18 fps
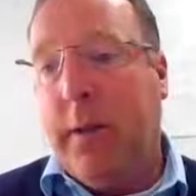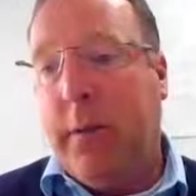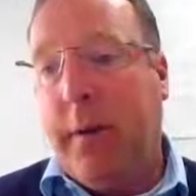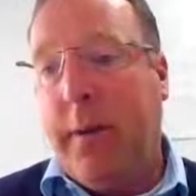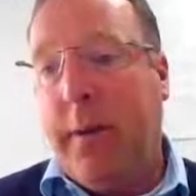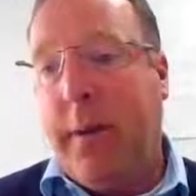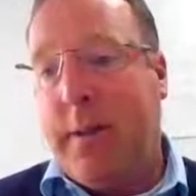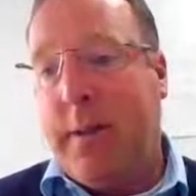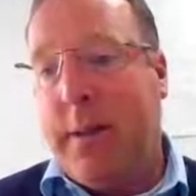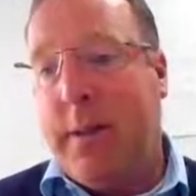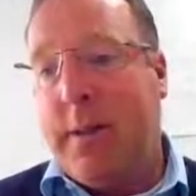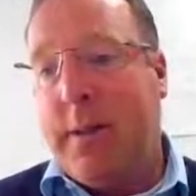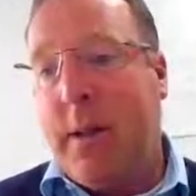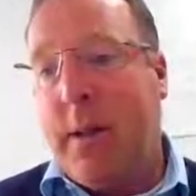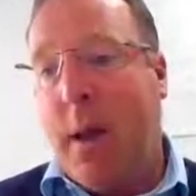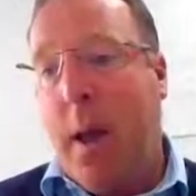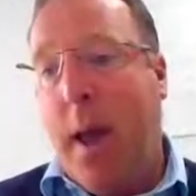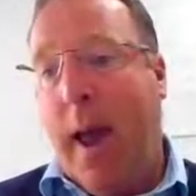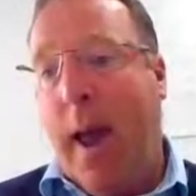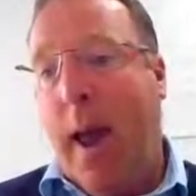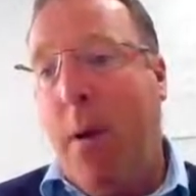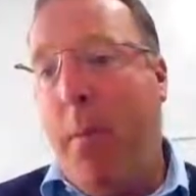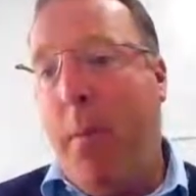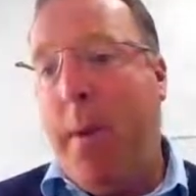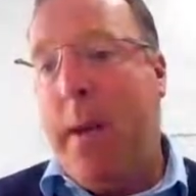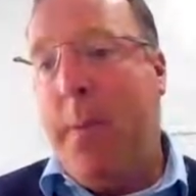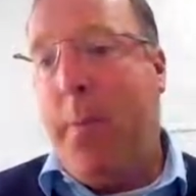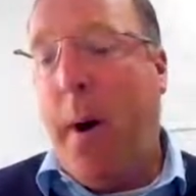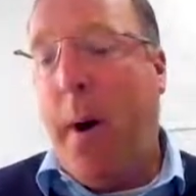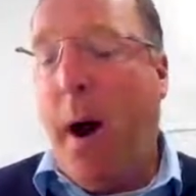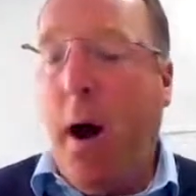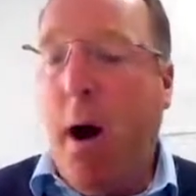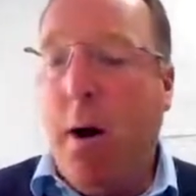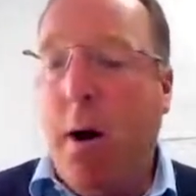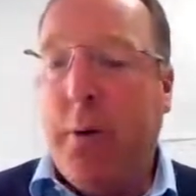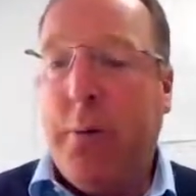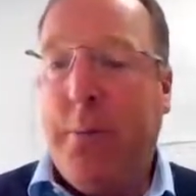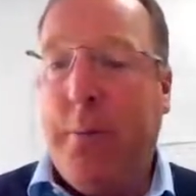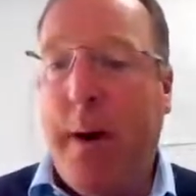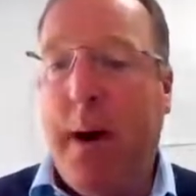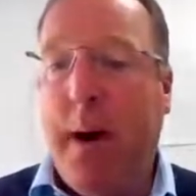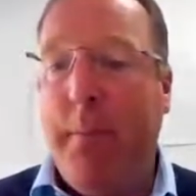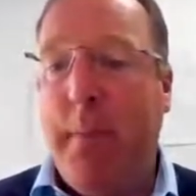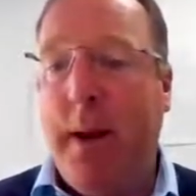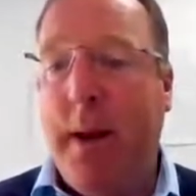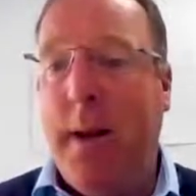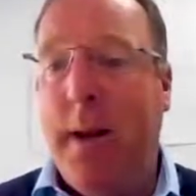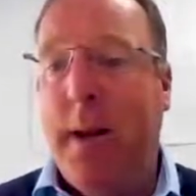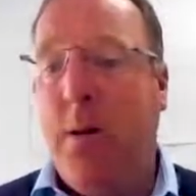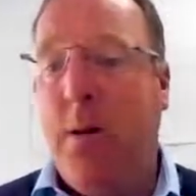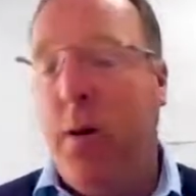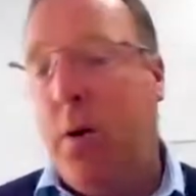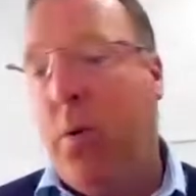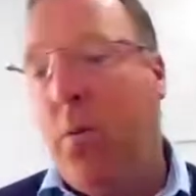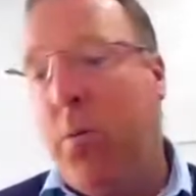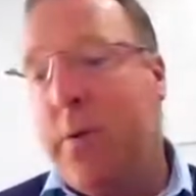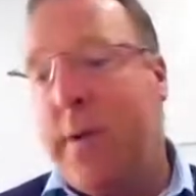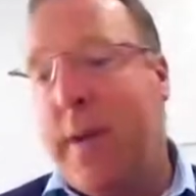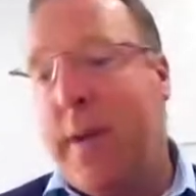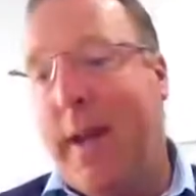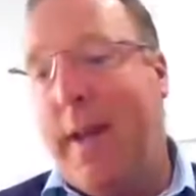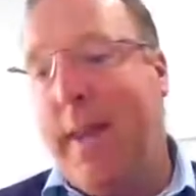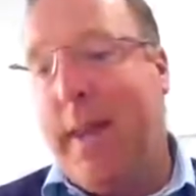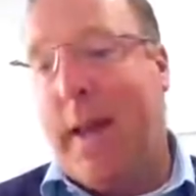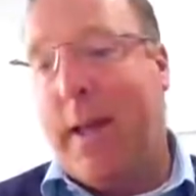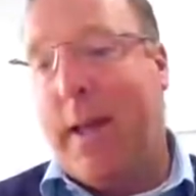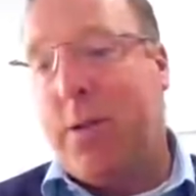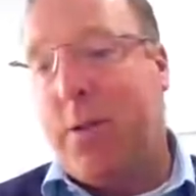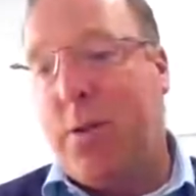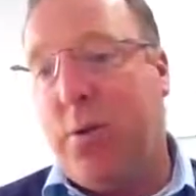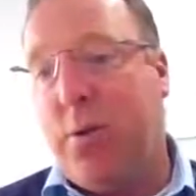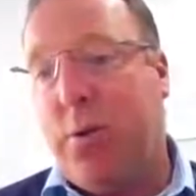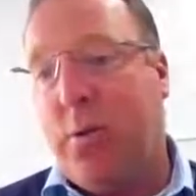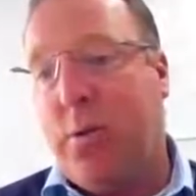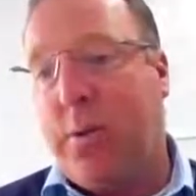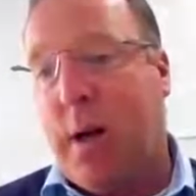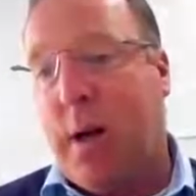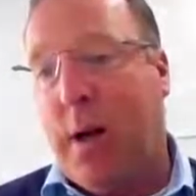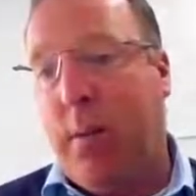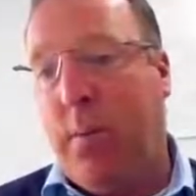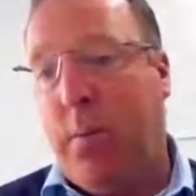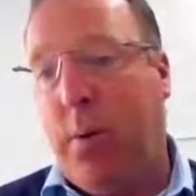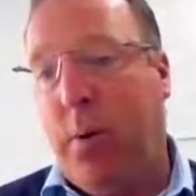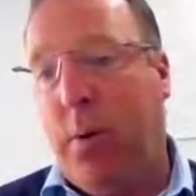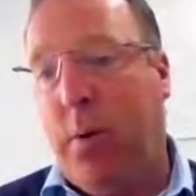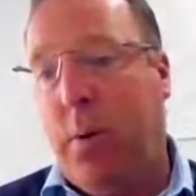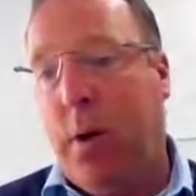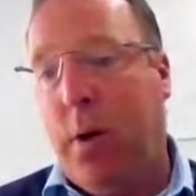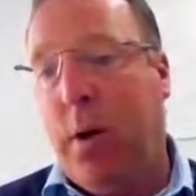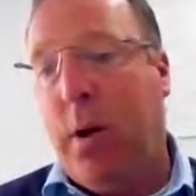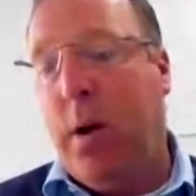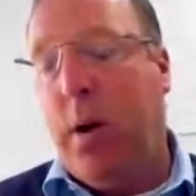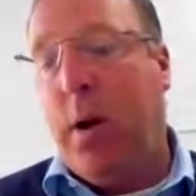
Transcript: So this is how many parts per million was in that soil sample